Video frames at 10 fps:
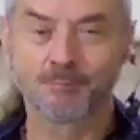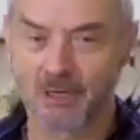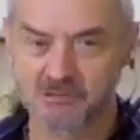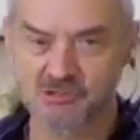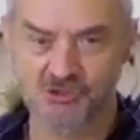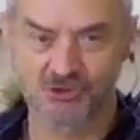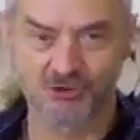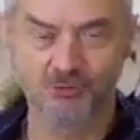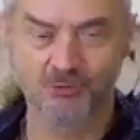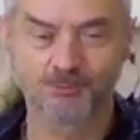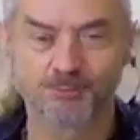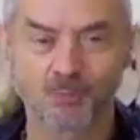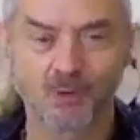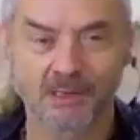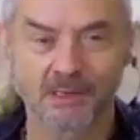Part two
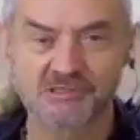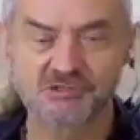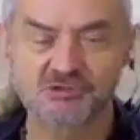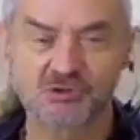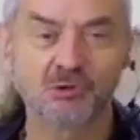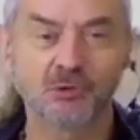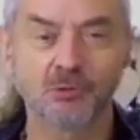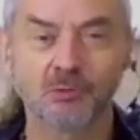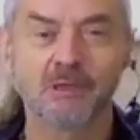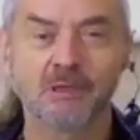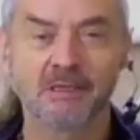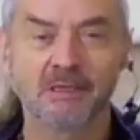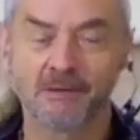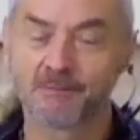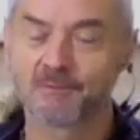is to
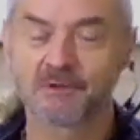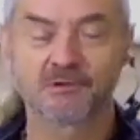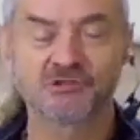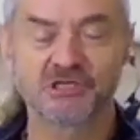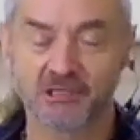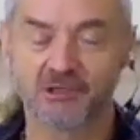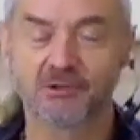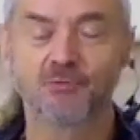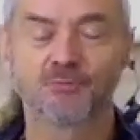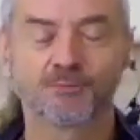continue,